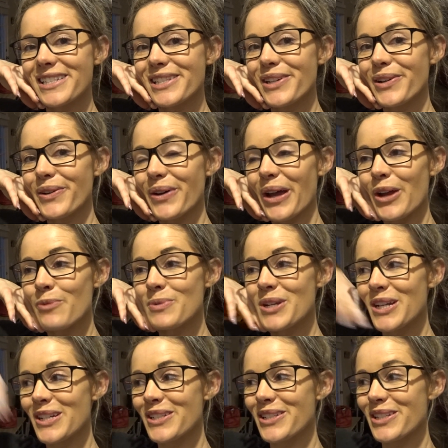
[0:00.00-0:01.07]
So I hope you
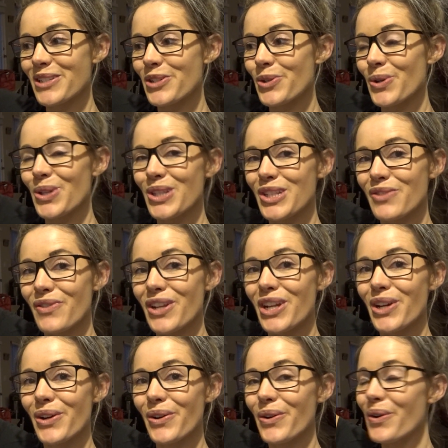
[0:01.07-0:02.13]
guys enjoy this
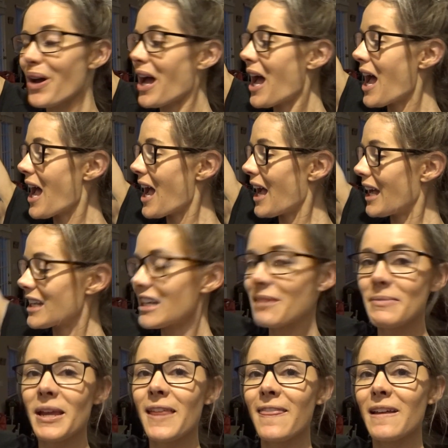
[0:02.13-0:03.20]
video. Give
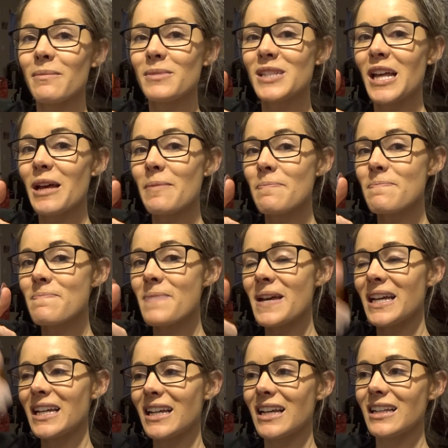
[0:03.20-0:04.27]
me a thumbs up,
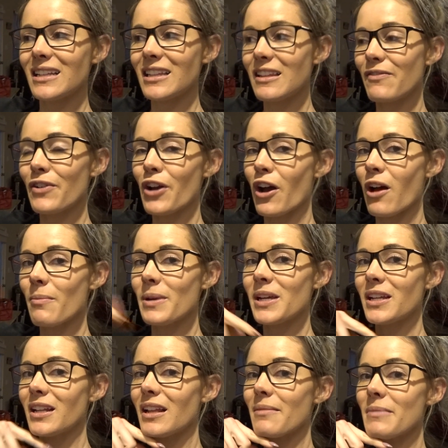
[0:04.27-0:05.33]
leave a
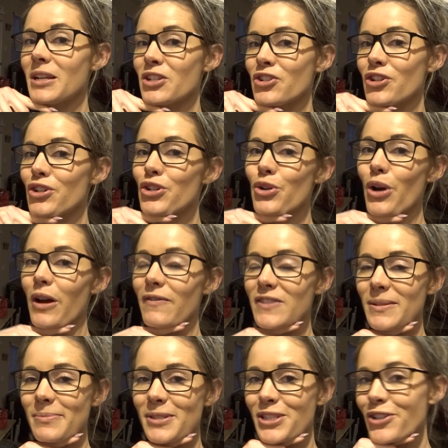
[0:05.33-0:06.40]
comment, make sure you have
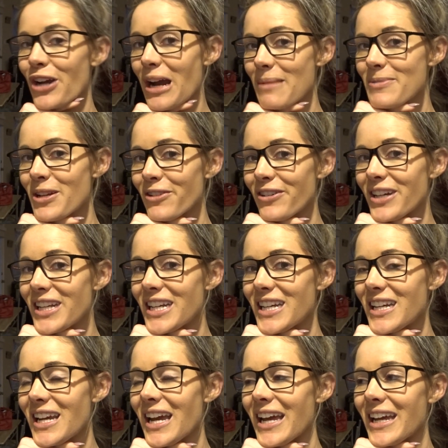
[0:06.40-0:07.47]
subscribed
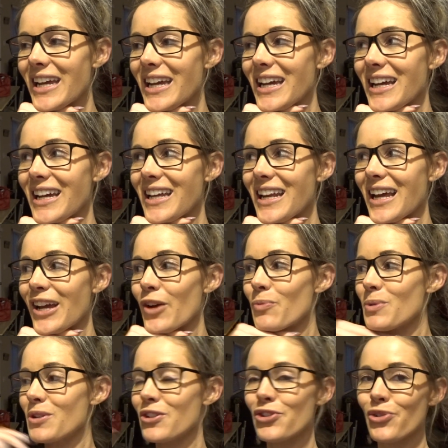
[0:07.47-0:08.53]
already, and I hope
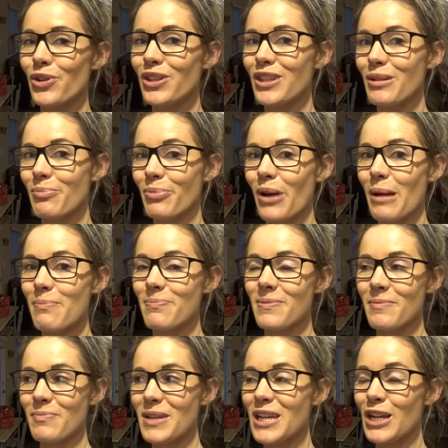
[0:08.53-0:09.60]
you're enjoying the Prep
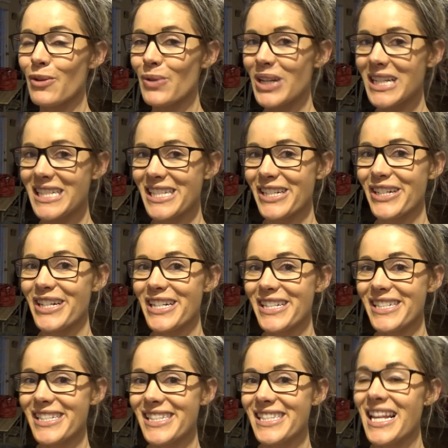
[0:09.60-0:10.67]
Peak Week
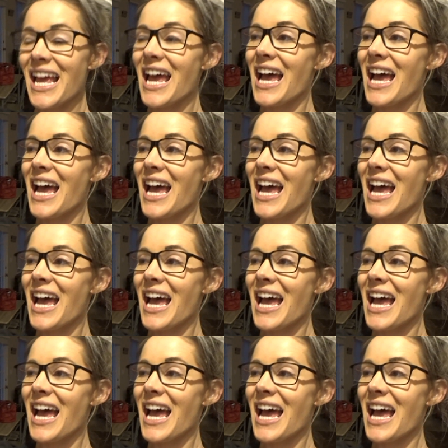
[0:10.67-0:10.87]
series.